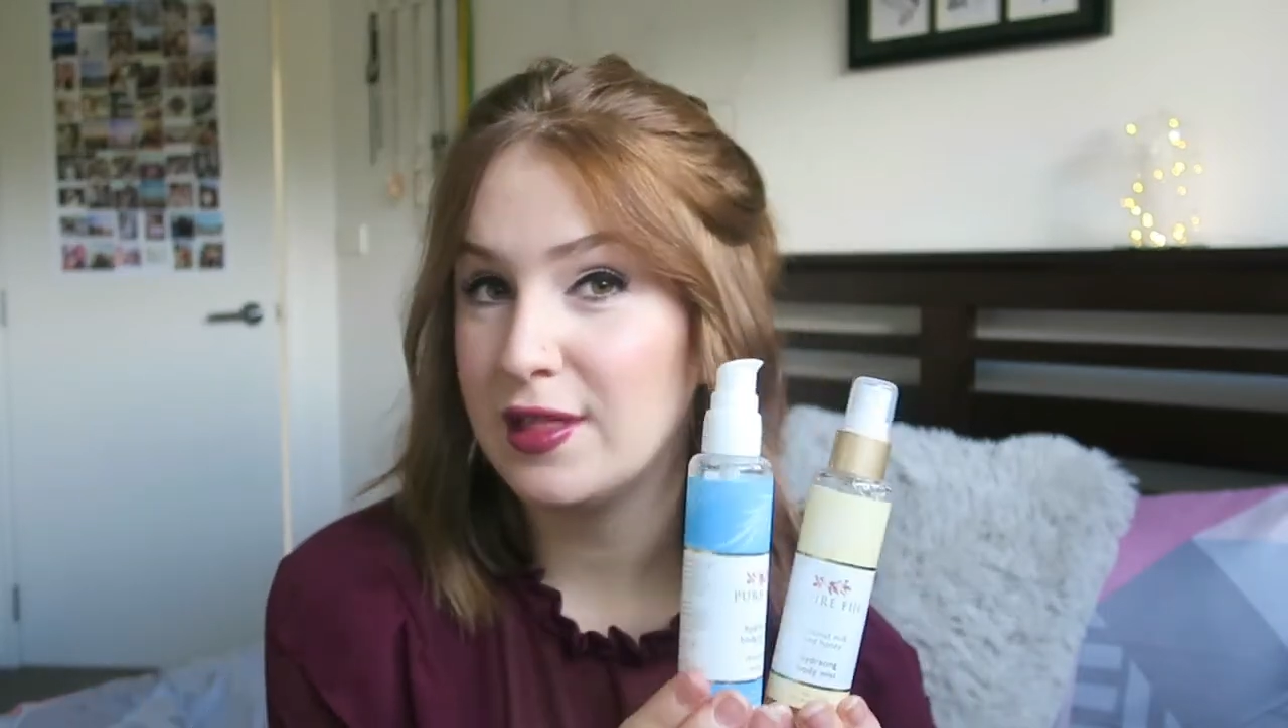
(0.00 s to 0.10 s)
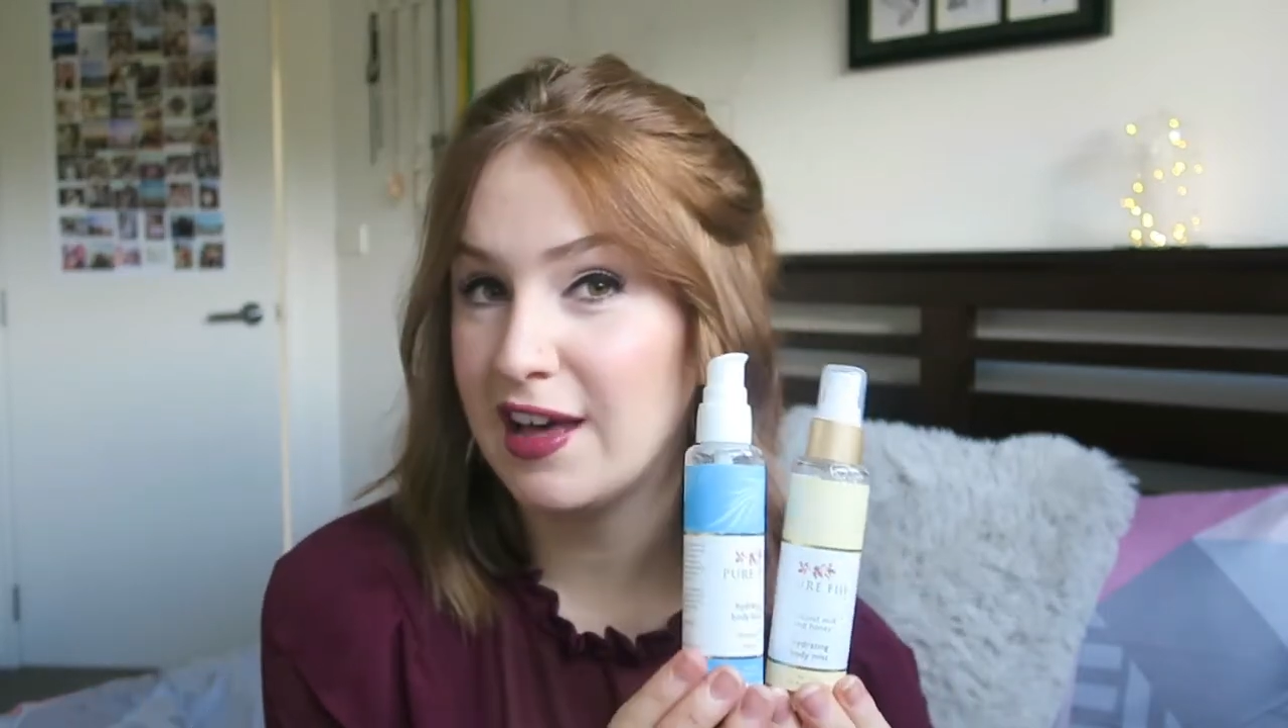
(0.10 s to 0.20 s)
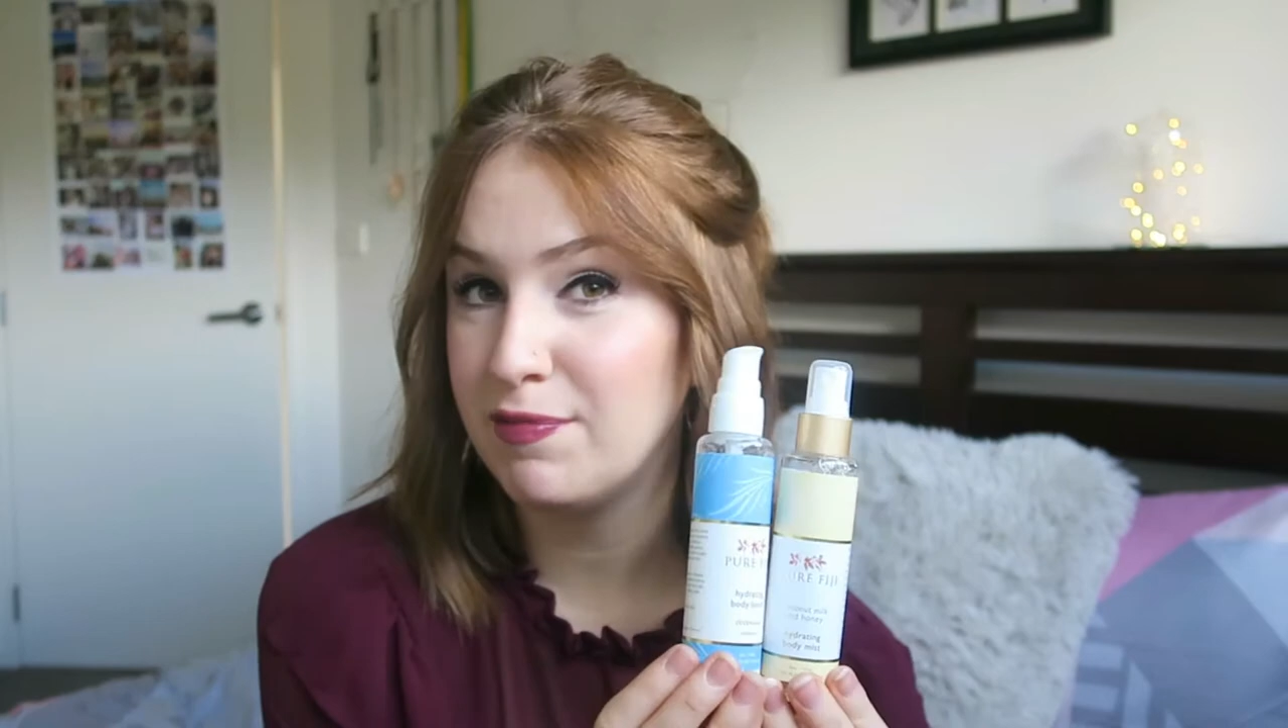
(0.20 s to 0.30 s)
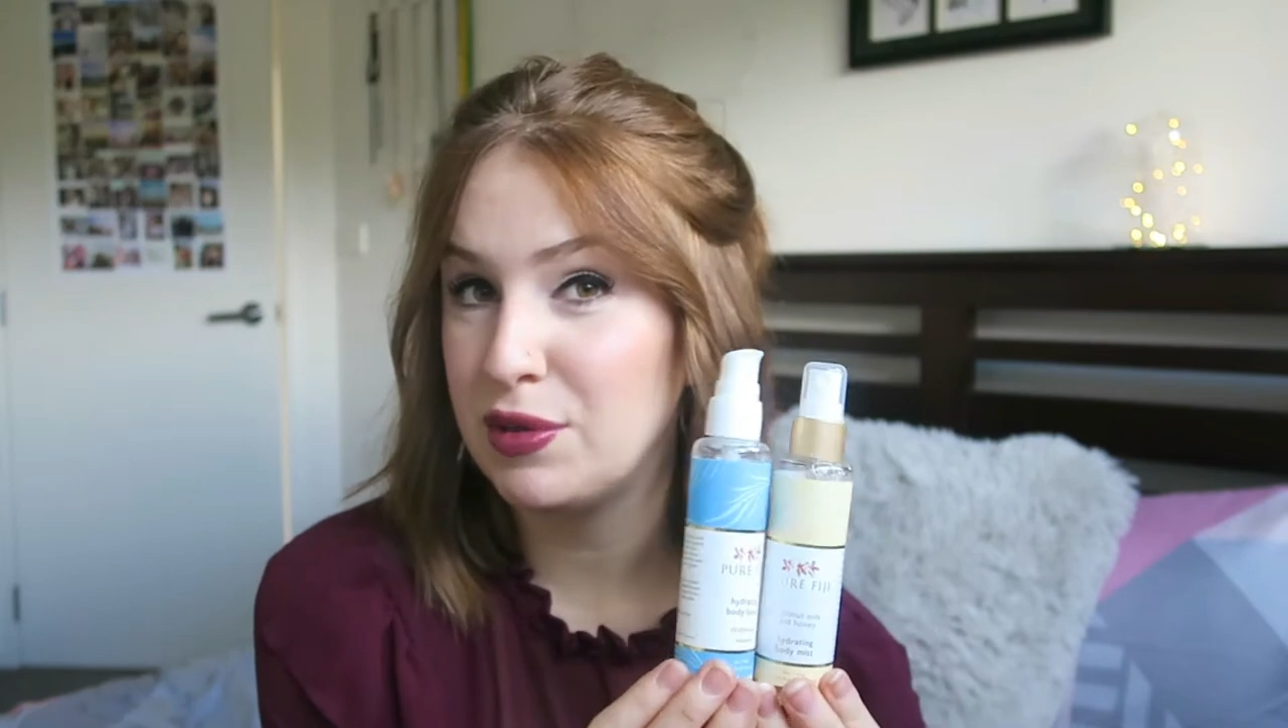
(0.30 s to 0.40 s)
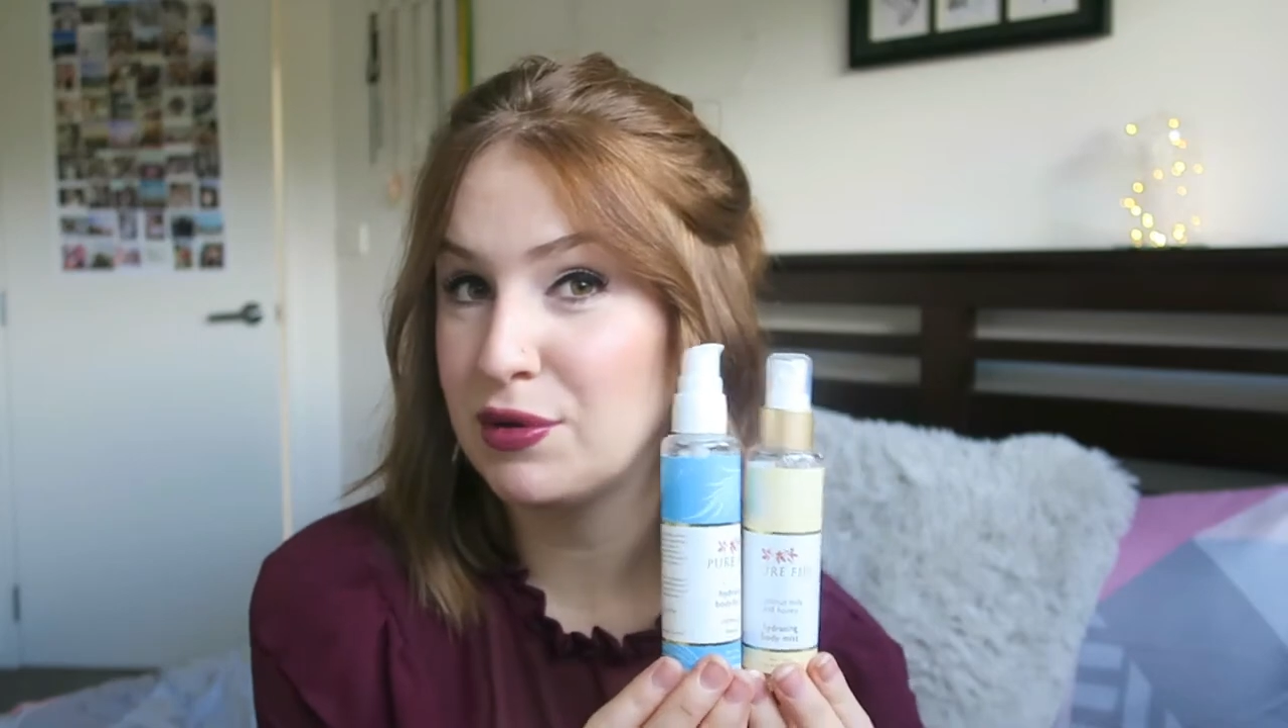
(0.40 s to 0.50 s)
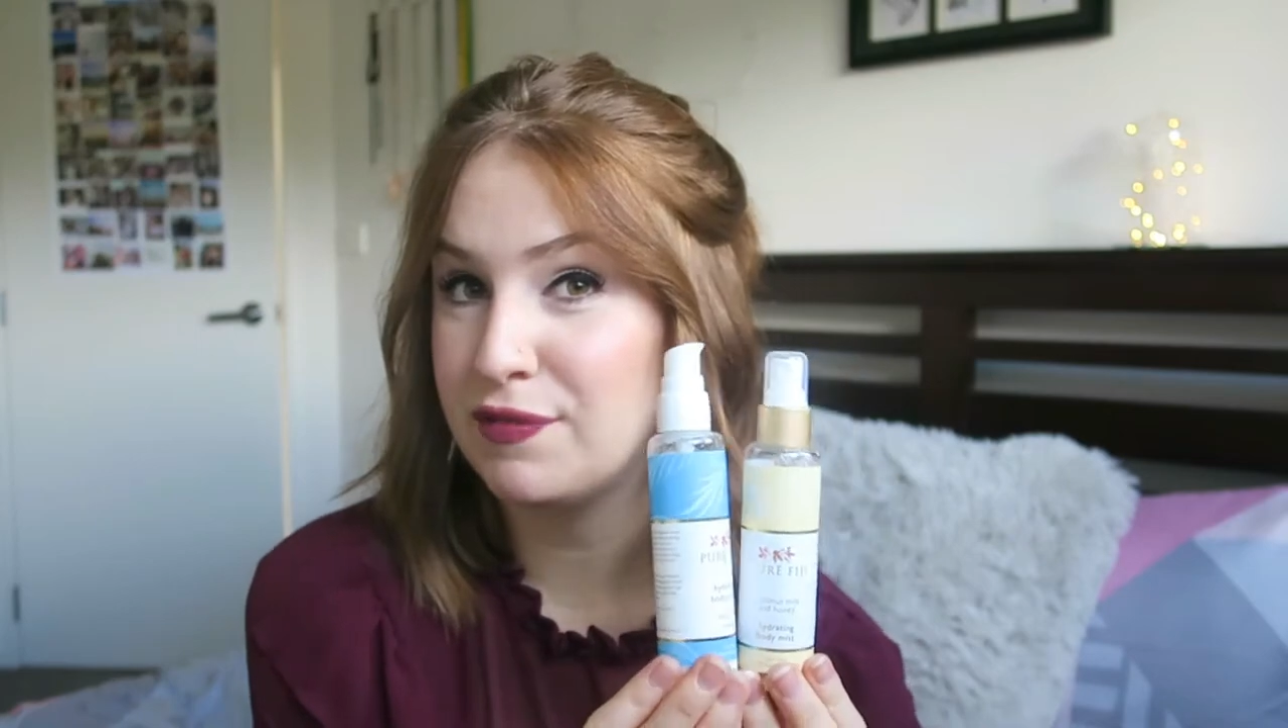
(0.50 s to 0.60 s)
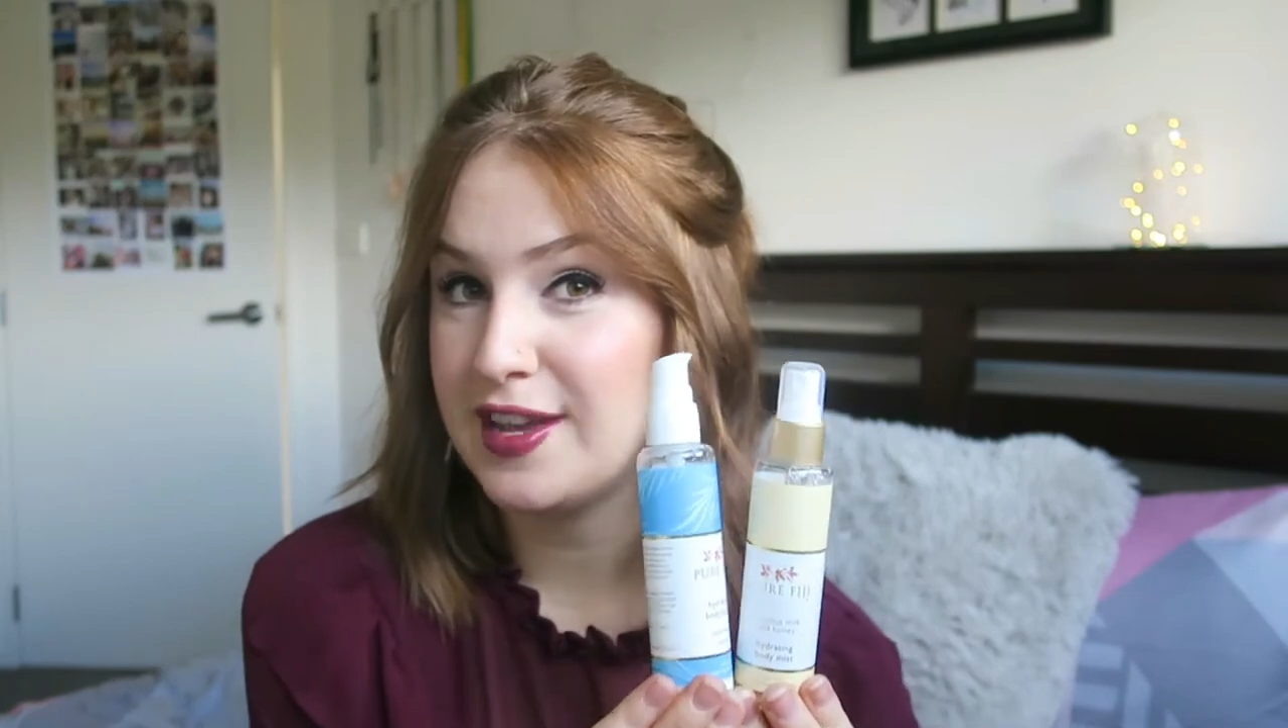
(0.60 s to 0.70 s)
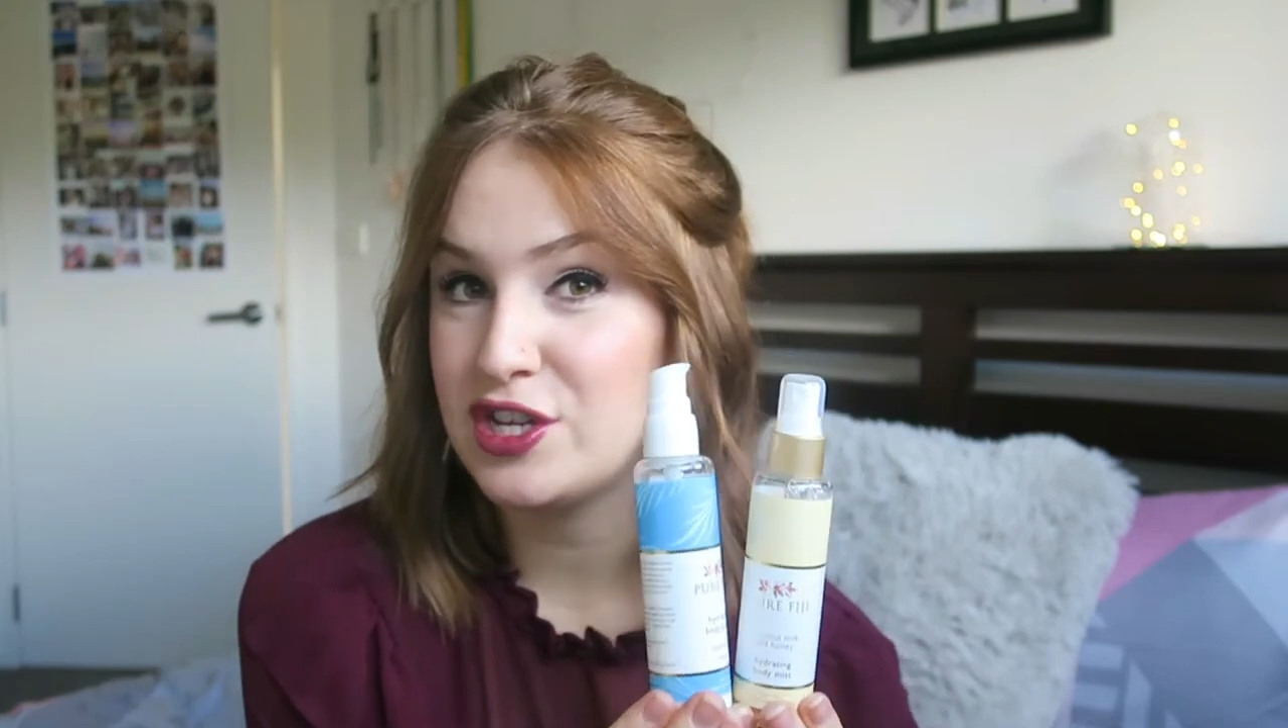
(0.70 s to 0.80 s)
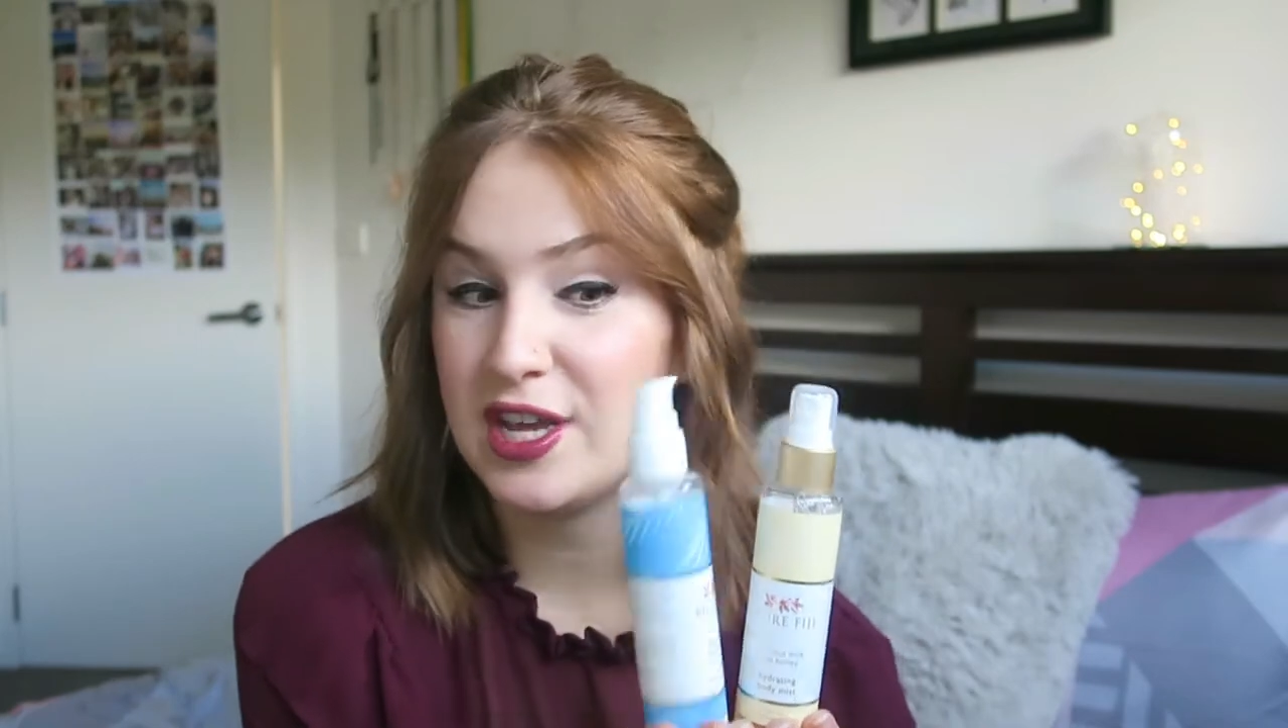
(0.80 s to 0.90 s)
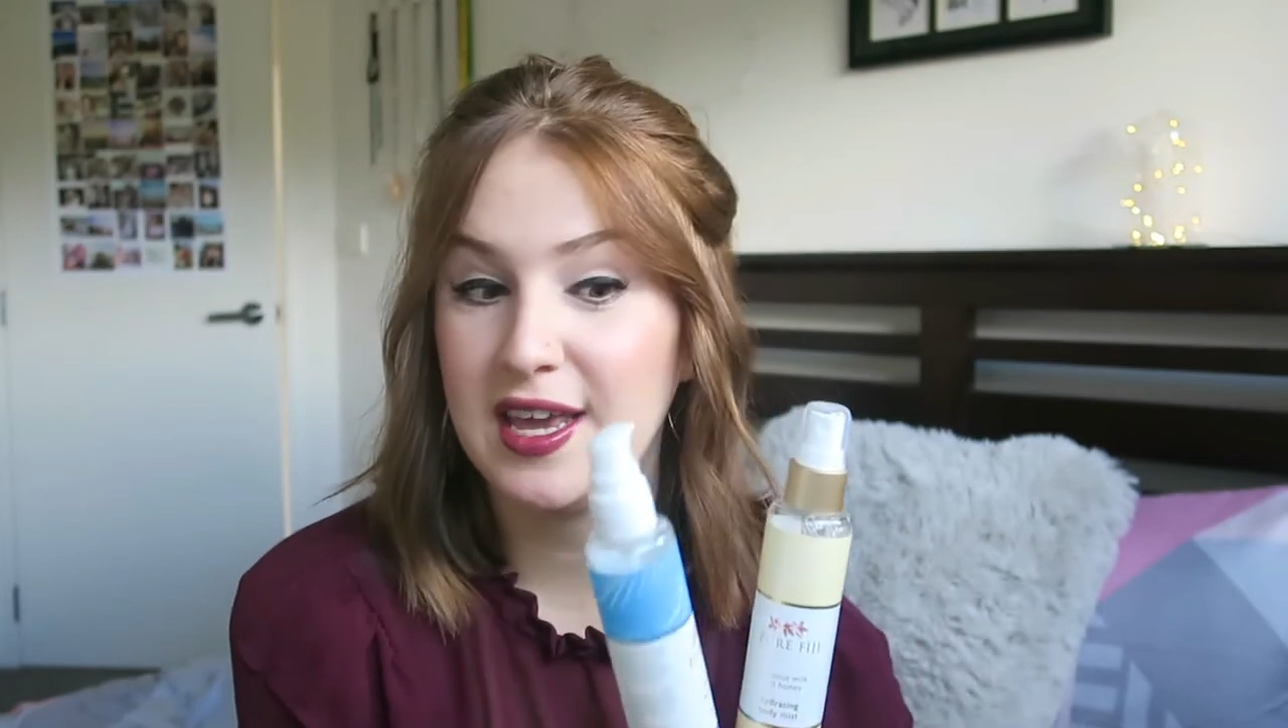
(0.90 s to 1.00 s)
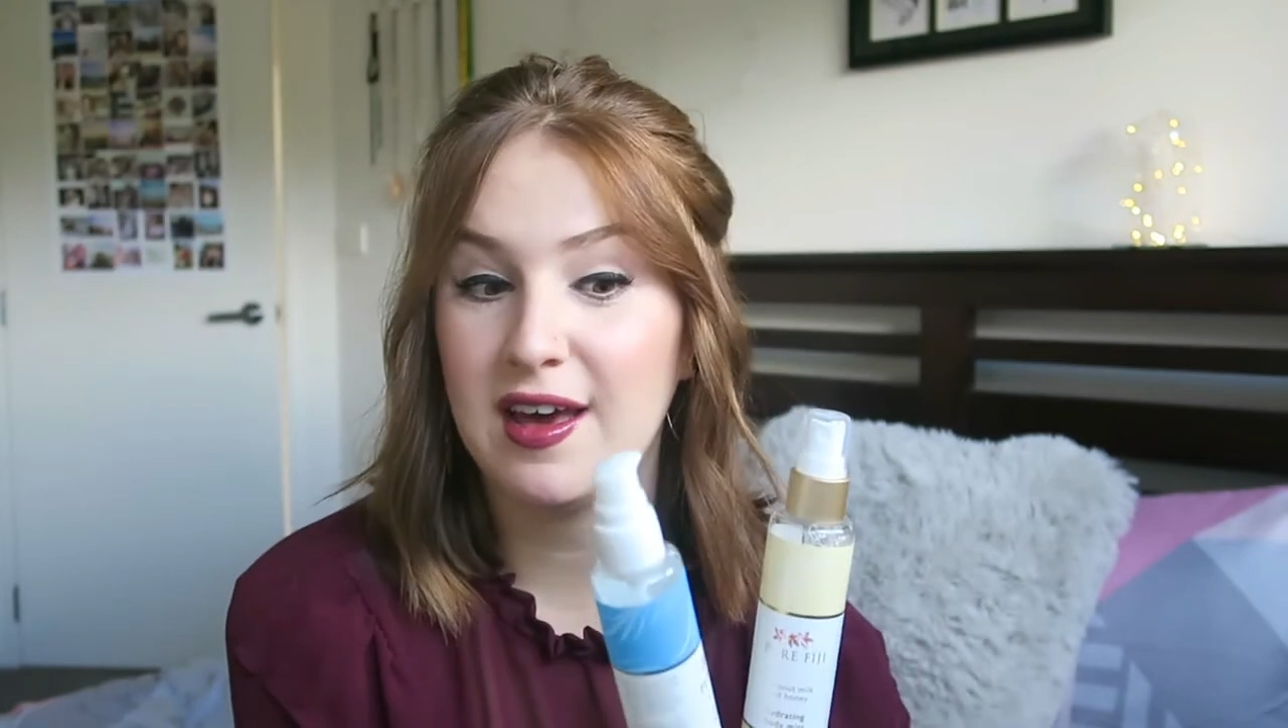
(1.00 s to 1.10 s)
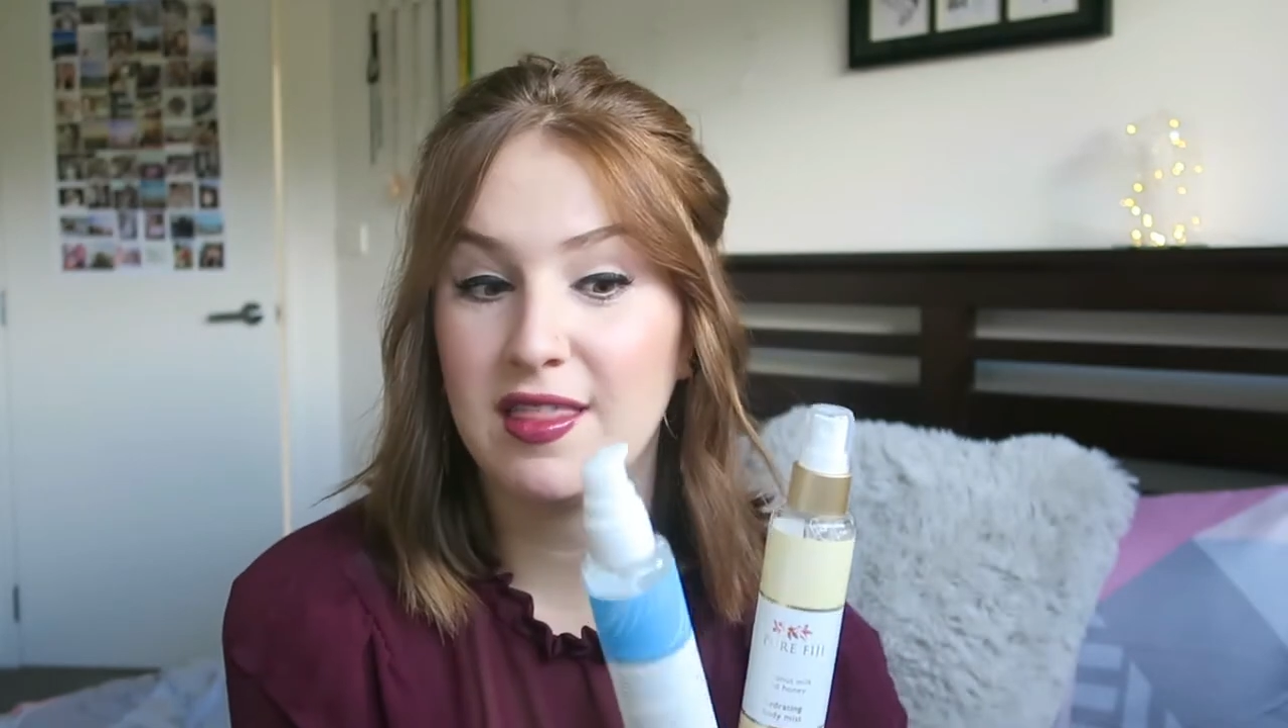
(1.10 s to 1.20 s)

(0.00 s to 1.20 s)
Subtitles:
love Pure Fiji,